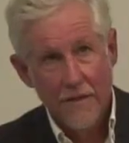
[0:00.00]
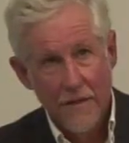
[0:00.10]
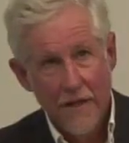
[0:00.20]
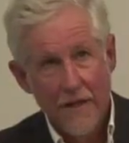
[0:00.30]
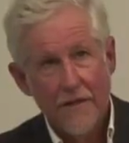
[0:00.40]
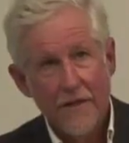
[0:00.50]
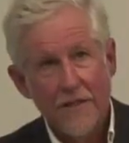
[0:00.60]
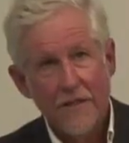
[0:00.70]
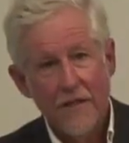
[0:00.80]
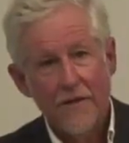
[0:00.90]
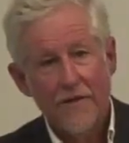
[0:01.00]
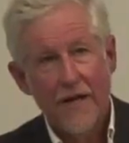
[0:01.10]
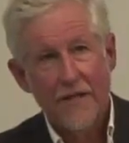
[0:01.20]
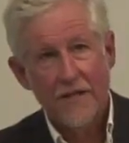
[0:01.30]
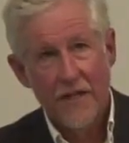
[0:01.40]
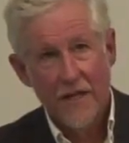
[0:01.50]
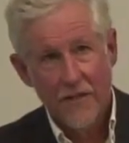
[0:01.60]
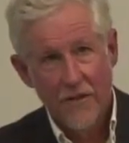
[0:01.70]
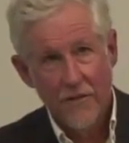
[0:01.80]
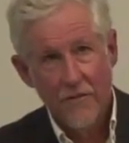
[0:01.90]
it, this is under
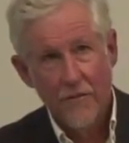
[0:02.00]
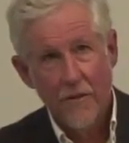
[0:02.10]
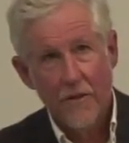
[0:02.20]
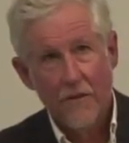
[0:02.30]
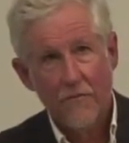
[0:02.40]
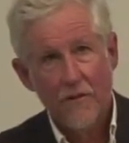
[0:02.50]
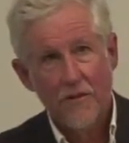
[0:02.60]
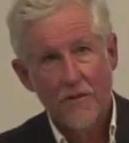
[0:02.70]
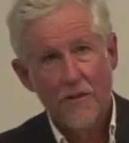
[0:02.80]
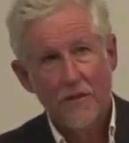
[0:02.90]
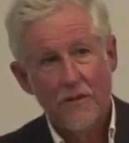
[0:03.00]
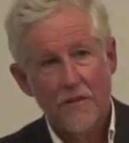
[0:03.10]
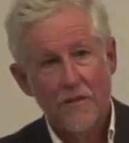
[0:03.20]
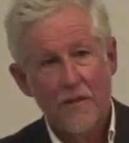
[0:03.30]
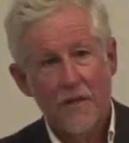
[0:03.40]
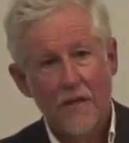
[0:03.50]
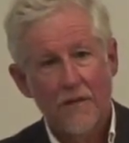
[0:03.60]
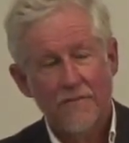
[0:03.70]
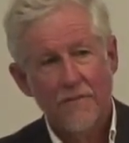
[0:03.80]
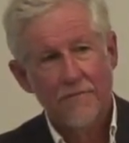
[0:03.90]
SI2, which okay. is, uh,
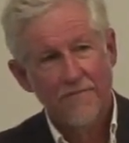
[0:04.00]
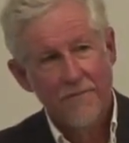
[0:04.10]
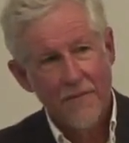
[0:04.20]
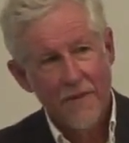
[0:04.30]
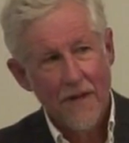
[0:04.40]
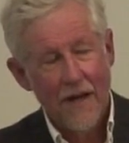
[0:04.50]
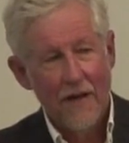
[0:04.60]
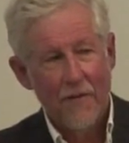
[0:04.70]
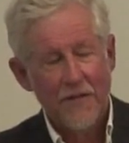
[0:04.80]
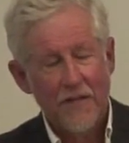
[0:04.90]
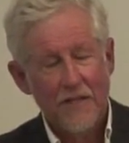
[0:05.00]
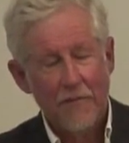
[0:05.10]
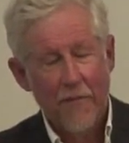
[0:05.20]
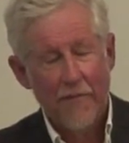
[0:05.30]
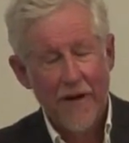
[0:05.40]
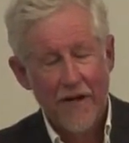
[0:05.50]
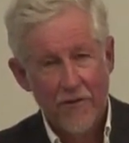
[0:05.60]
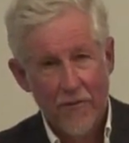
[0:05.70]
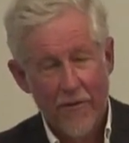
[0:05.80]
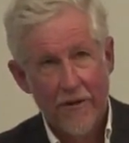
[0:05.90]
I don't want to say it's a
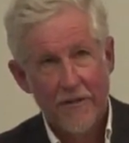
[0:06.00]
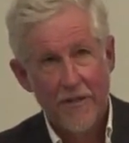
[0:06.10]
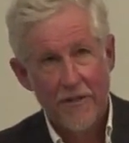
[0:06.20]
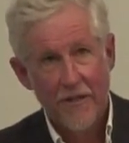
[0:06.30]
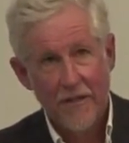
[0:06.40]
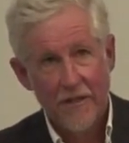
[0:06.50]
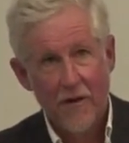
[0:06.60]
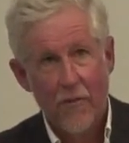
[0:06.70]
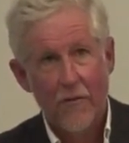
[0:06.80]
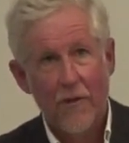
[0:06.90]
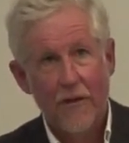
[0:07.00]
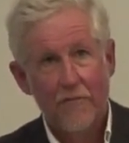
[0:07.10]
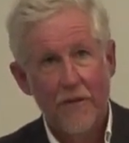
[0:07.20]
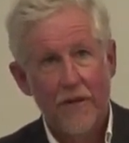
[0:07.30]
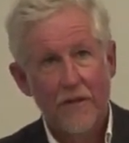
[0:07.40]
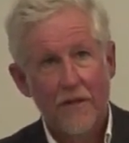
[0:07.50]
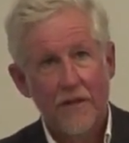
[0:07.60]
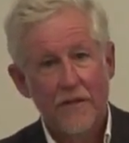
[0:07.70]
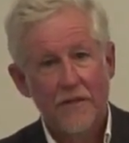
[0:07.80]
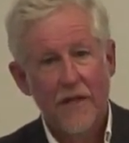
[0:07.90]
proprietary organization, that's not quite right, but it
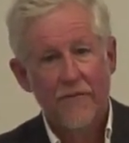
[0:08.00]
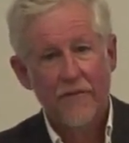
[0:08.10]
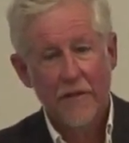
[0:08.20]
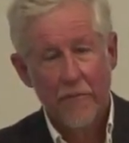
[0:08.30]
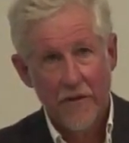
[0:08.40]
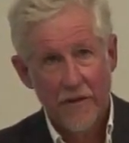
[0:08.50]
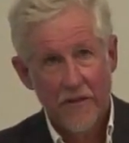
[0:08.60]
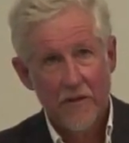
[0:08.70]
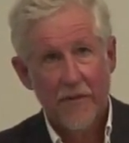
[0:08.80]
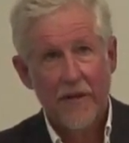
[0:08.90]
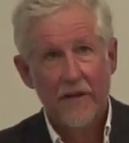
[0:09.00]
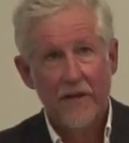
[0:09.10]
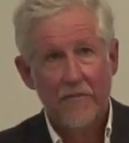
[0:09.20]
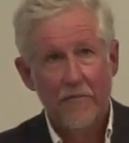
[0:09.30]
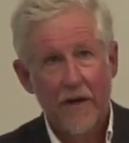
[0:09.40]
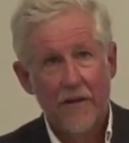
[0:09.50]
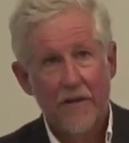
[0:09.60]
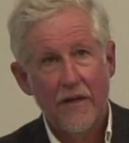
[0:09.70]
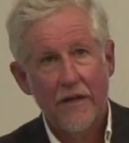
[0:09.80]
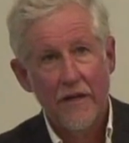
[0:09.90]
is heavily participated in by the
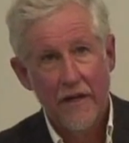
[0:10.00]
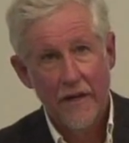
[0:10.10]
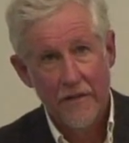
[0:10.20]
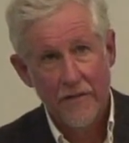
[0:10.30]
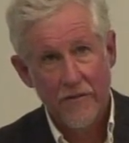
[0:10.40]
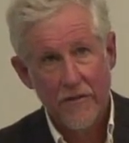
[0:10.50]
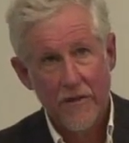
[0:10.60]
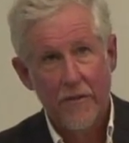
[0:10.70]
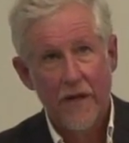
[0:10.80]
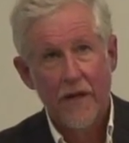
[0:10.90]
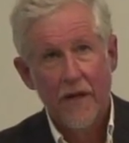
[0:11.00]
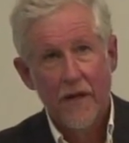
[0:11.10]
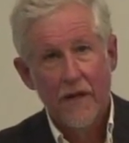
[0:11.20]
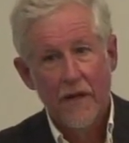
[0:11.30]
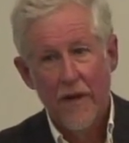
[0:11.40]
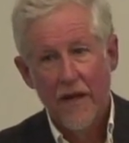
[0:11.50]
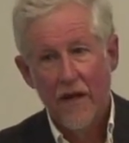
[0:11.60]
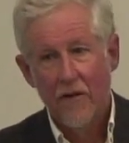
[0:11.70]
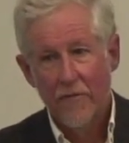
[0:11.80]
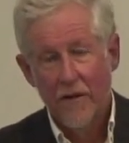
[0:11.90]
EDA industry, but it may help